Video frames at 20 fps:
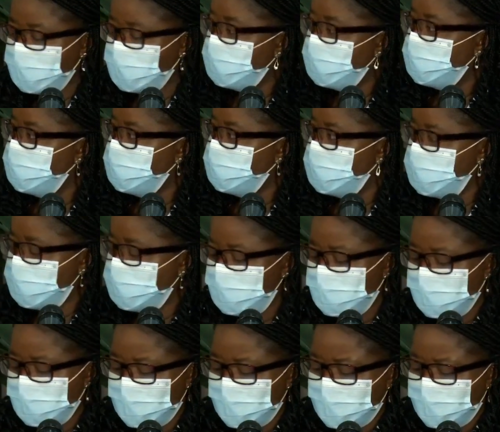government
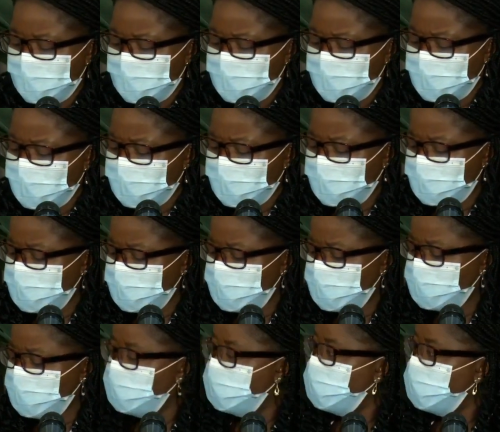to
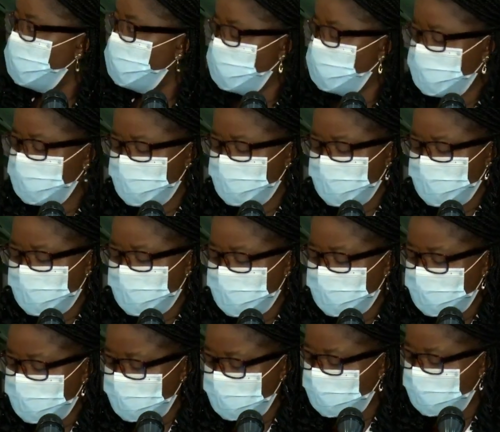ensure the
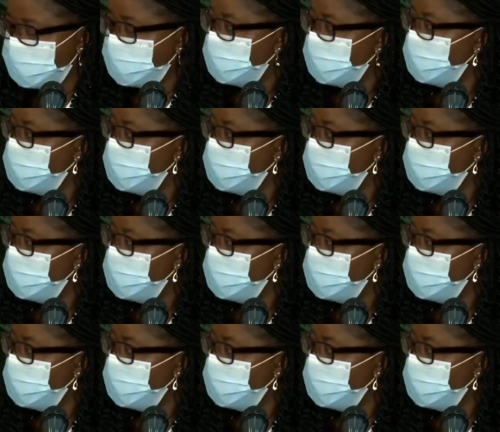successful